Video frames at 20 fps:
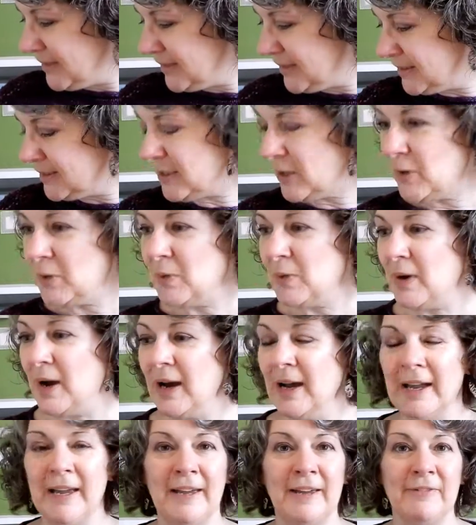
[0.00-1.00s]
So
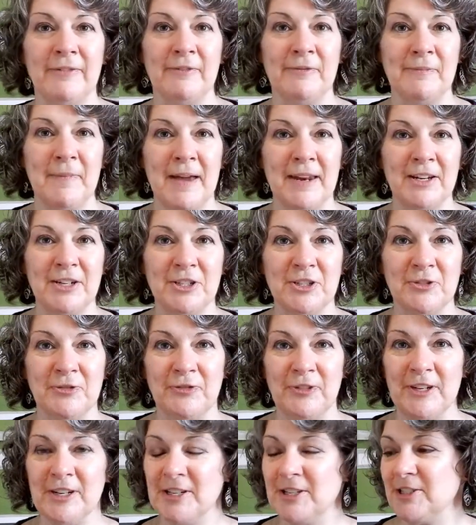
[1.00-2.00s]
I managed to
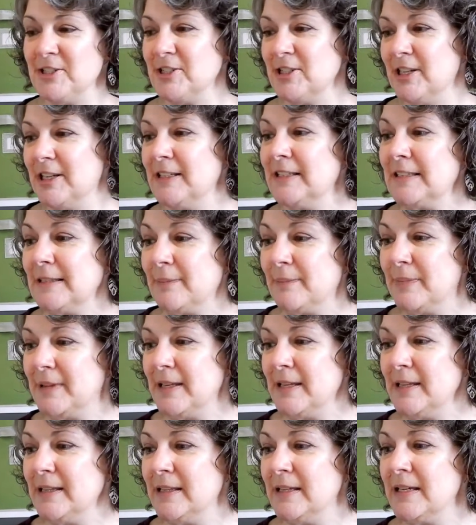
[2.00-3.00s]
finish
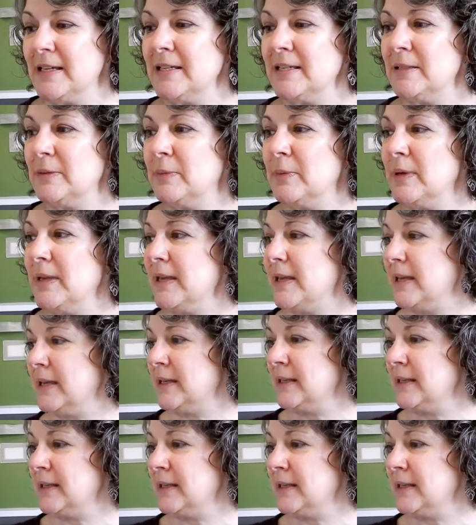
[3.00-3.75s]
something this week.